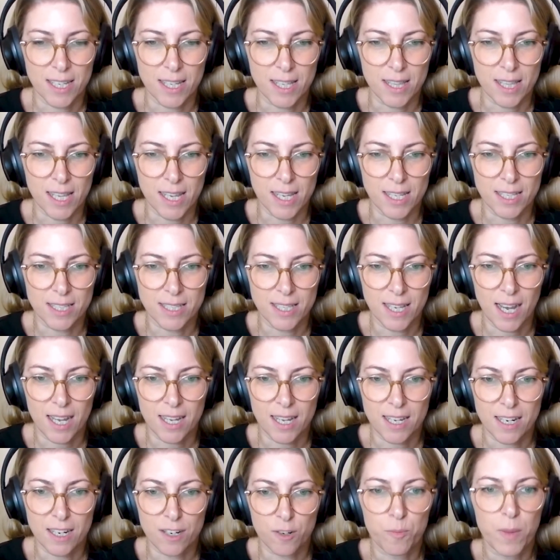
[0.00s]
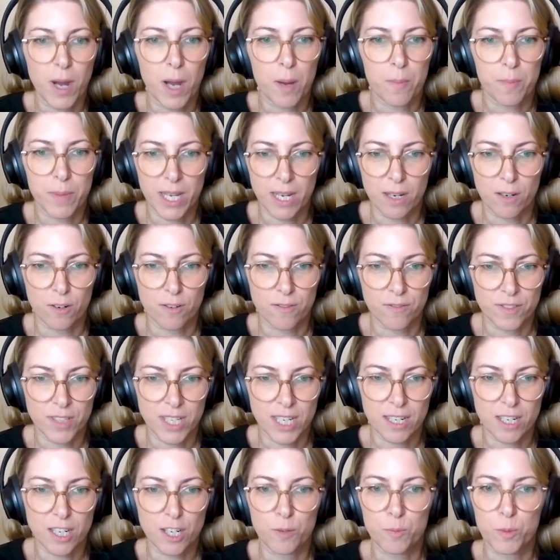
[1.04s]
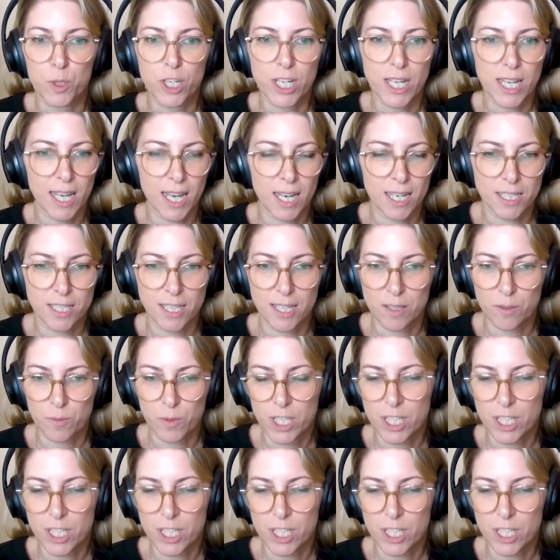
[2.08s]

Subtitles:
and the entire mapping of their communication,